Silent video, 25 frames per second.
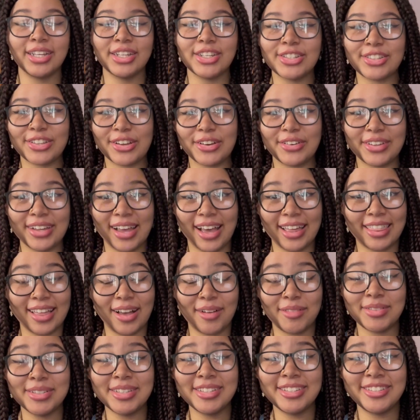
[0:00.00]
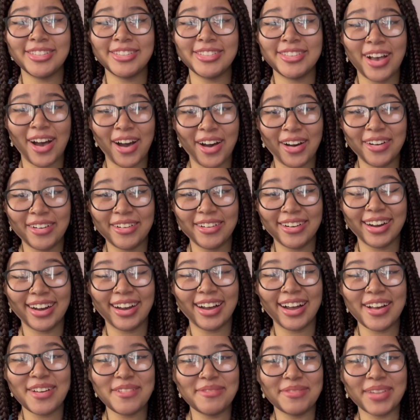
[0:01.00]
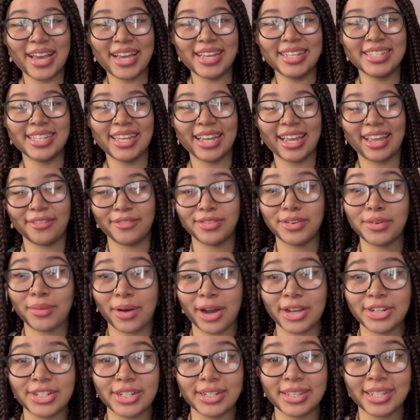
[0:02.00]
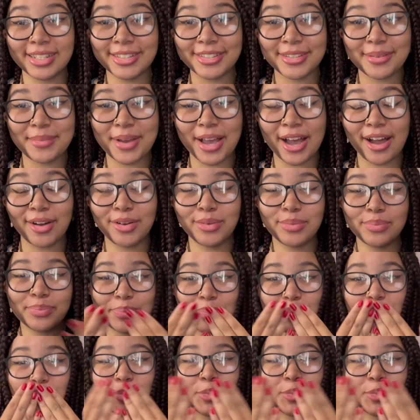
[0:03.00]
So yeah, that was so amazing. If you're watching this somehow,